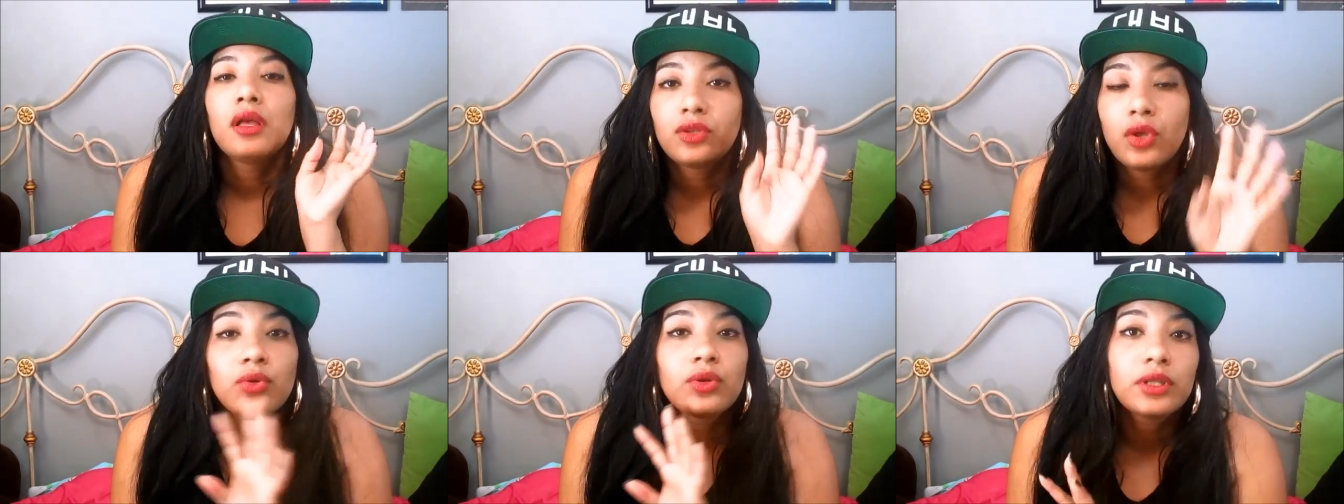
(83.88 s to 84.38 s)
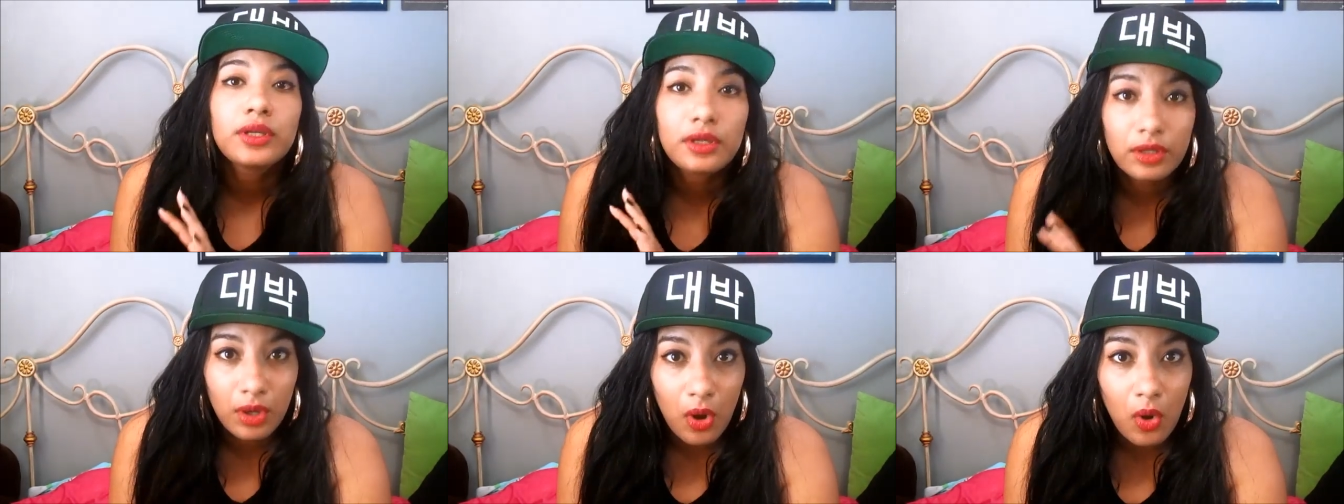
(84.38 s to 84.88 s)
no
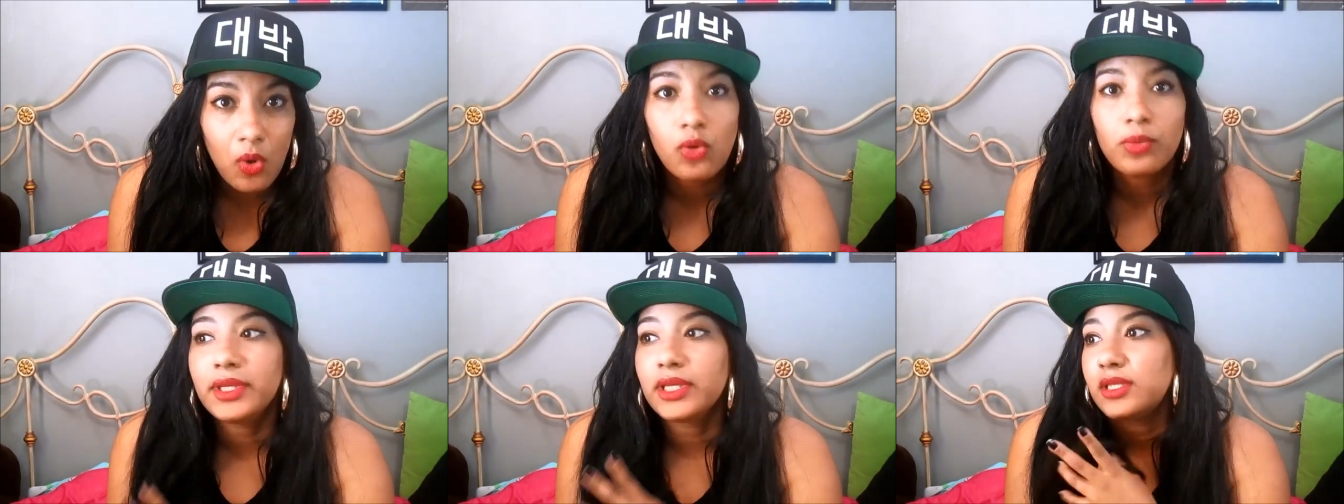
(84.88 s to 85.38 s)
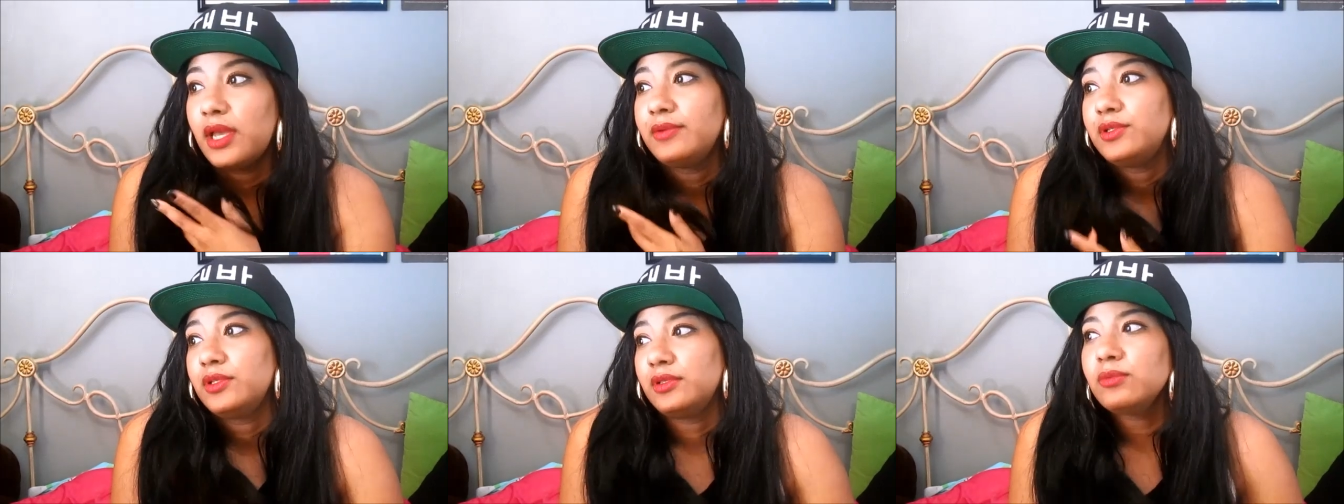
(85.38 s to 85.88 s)
clear goal because I
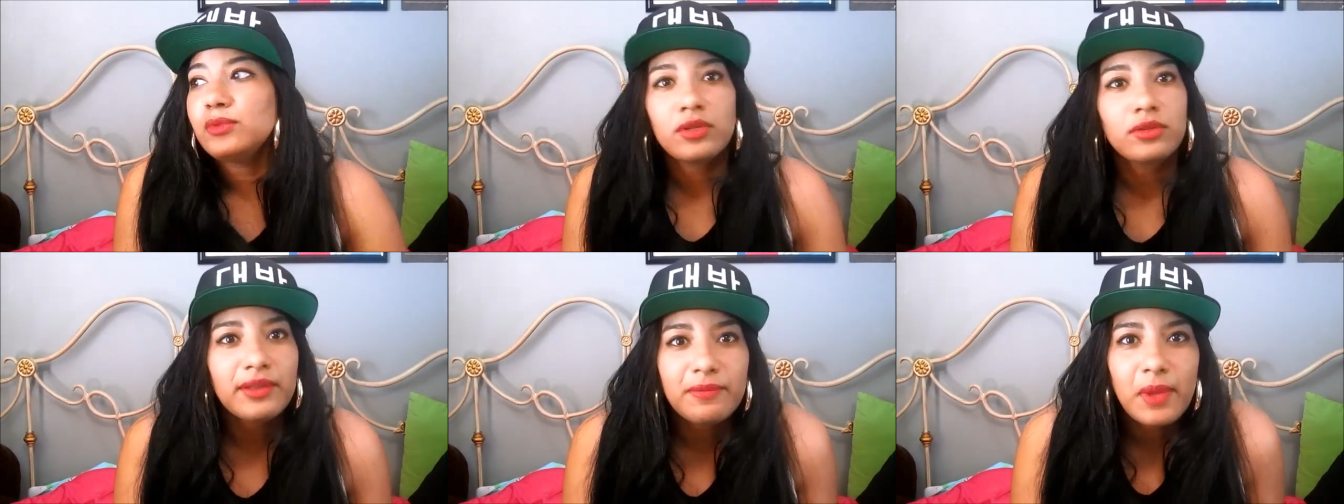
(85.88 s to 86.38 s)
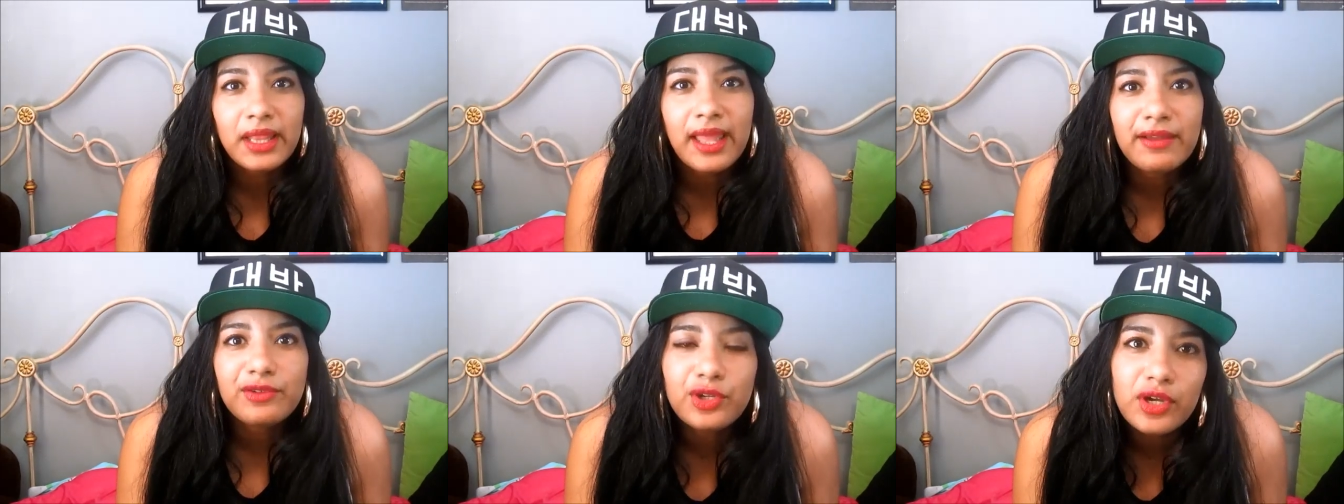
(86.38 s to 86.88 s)
was just, you know, living my
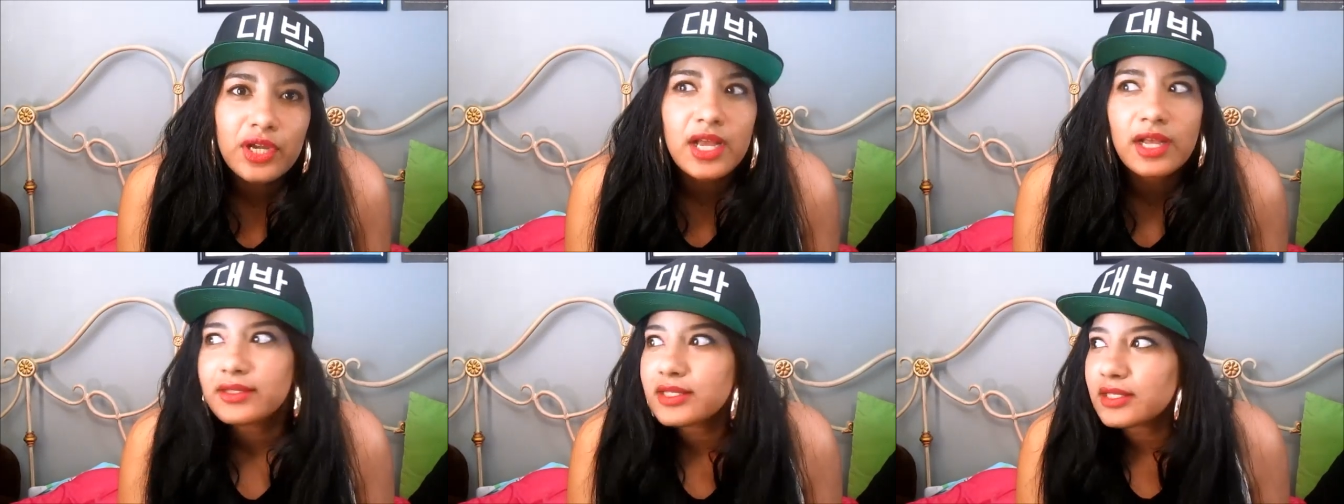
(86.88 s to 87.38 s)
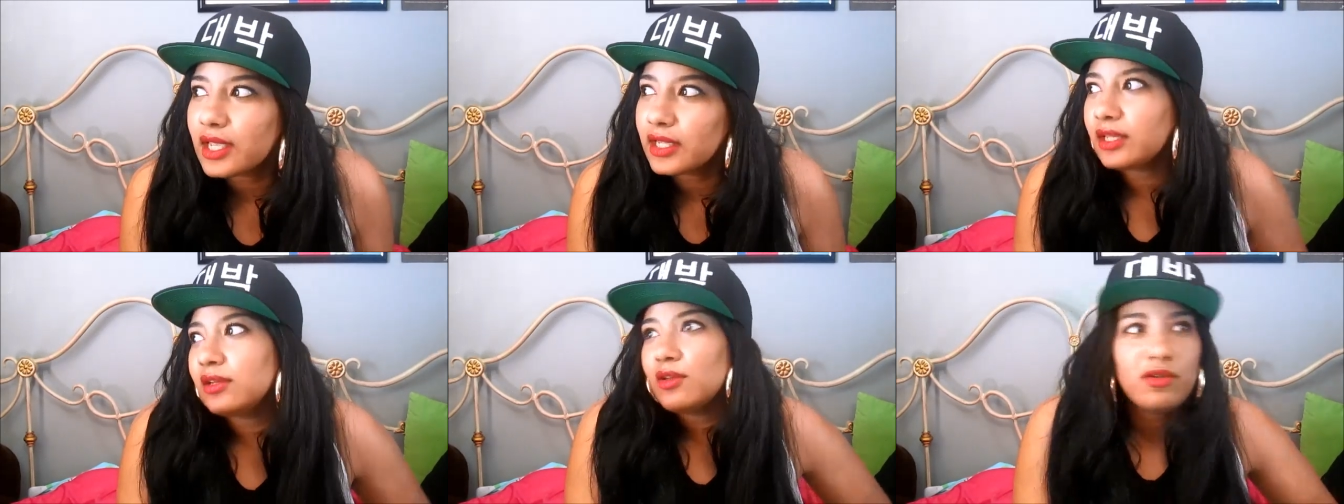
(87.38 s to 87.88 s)
life in Korea. I was just
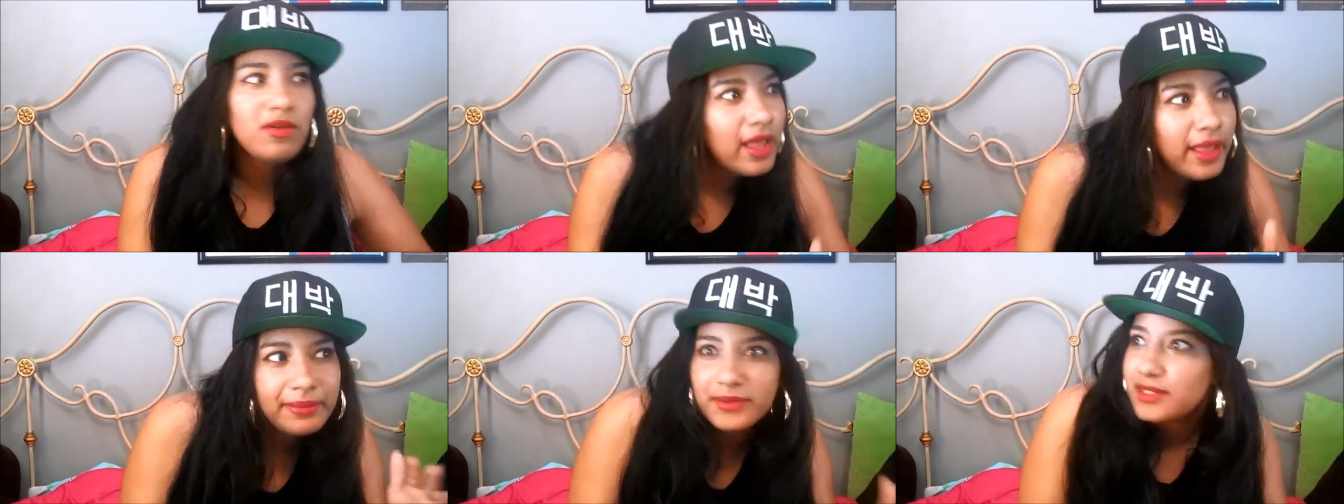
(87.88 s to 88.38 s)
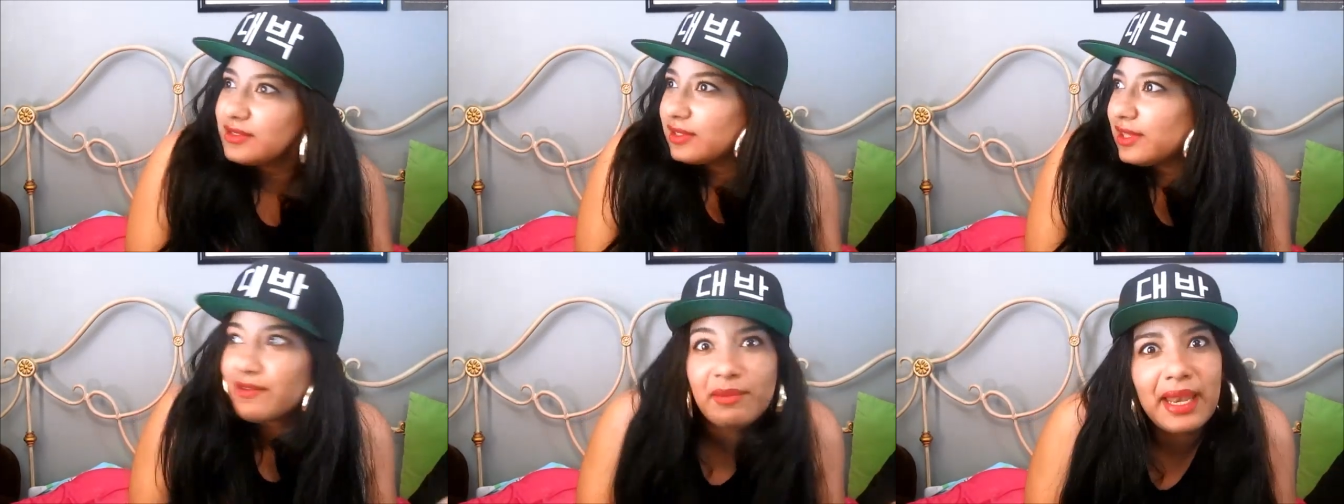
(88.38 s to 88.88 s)
like, you know, I'm just
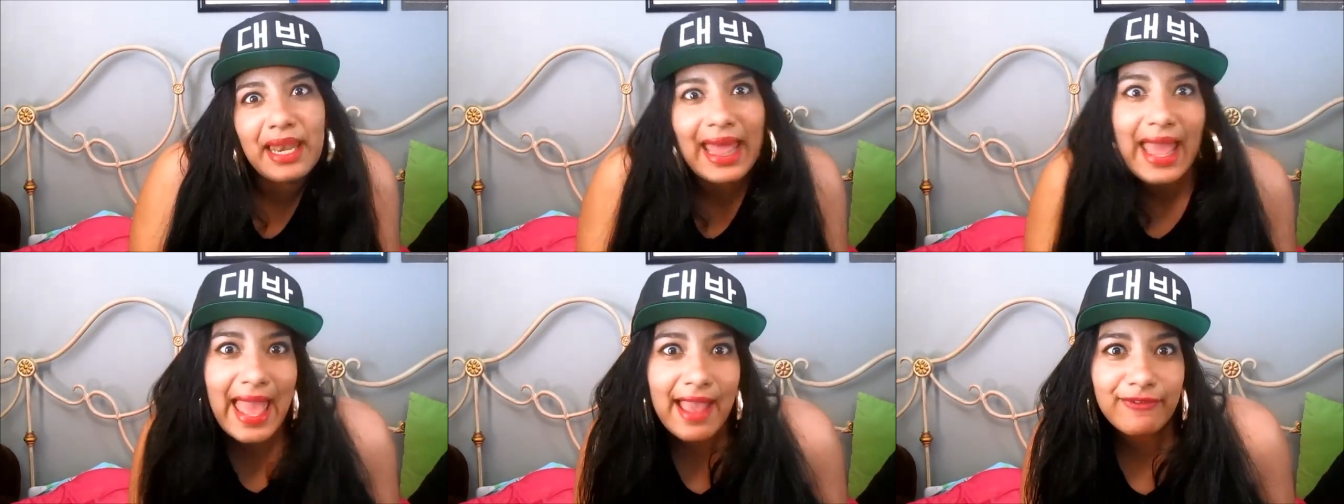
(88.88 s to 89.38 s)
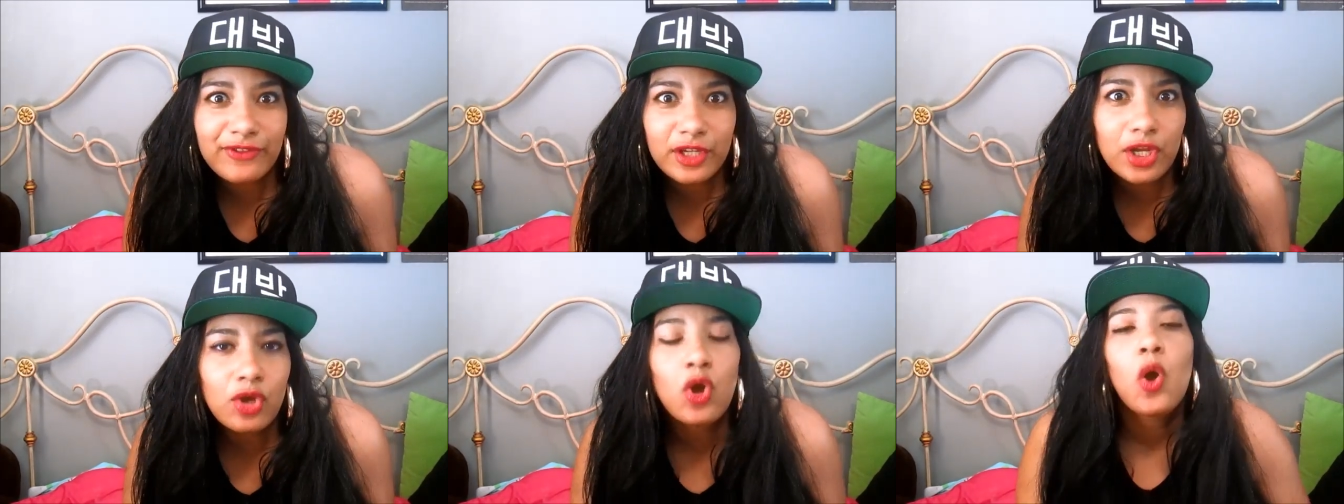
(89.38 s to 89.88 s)
living my life, you
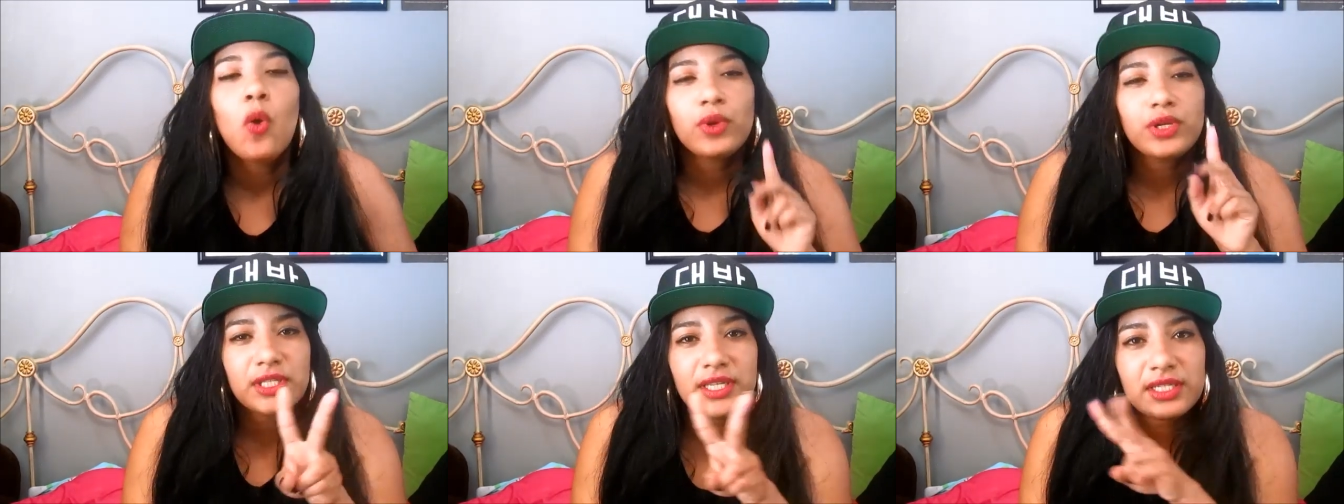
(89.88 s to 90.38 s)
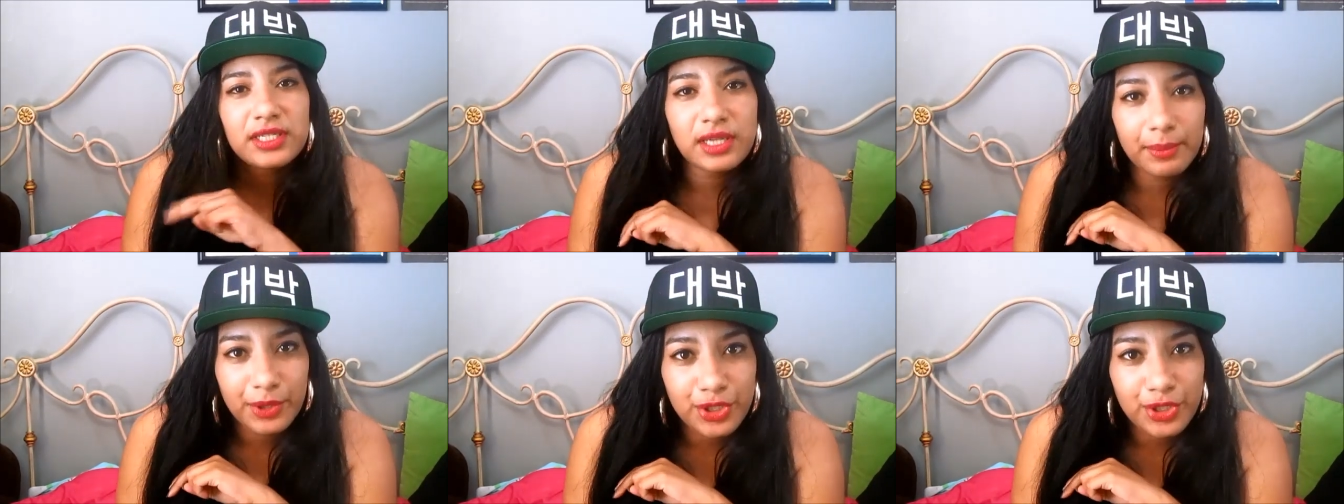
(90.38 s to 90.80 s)
know, which leads to number